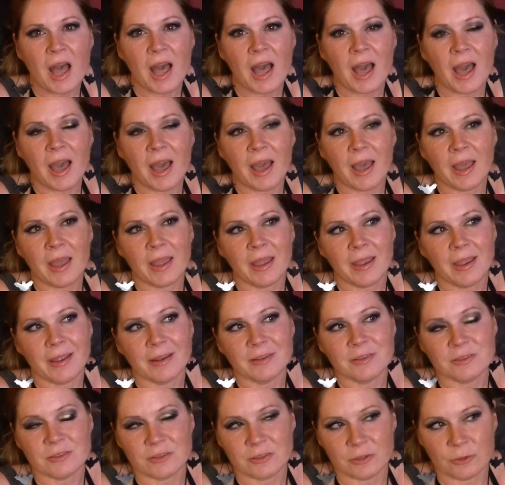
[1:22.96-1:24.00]

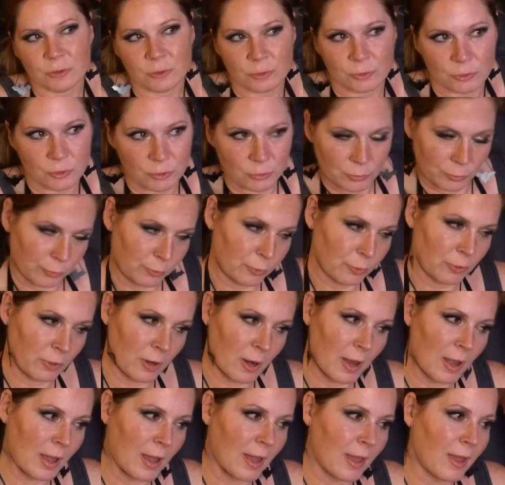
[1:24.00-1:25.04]
I do true
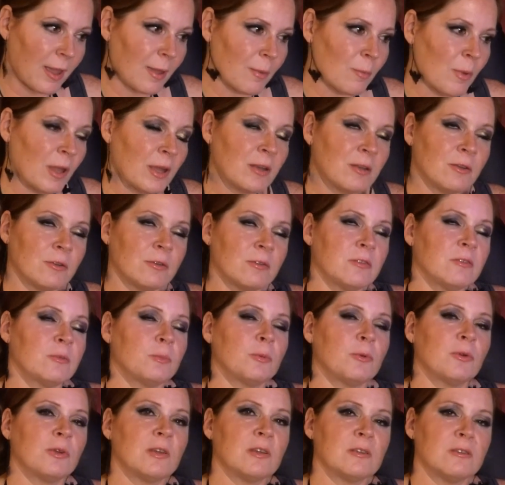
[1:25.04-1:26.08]
crime, I do
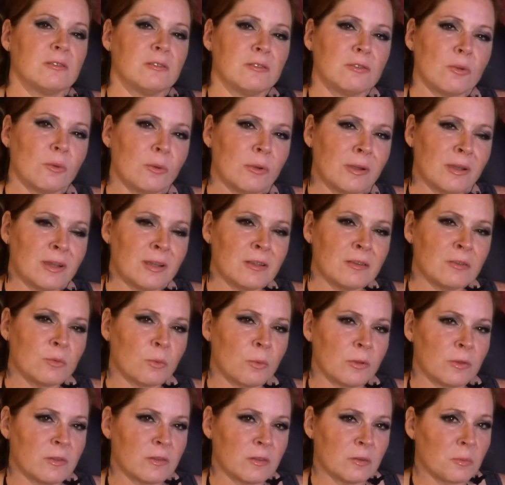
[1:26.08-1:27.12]
spooky stories,
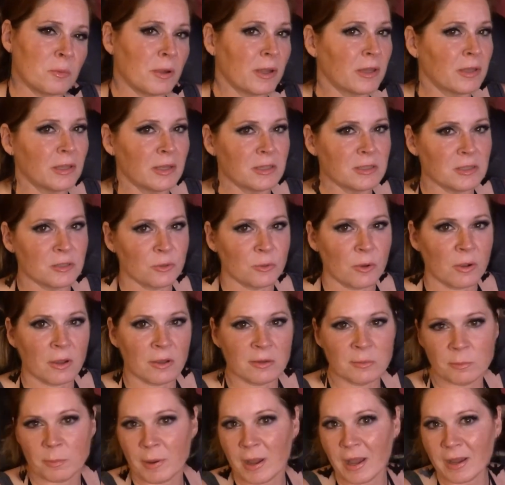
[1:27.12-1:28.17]
once in a while I do
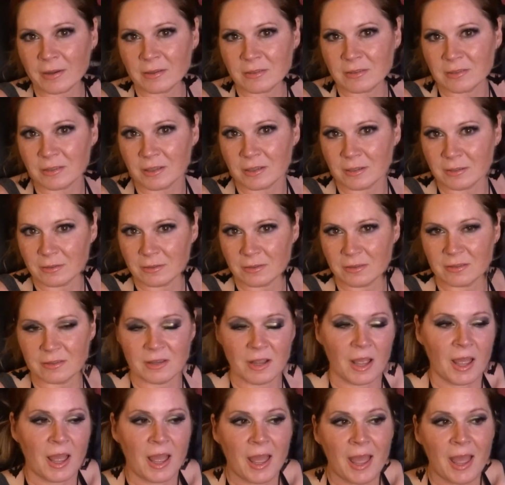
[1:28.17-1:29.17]
unboxings,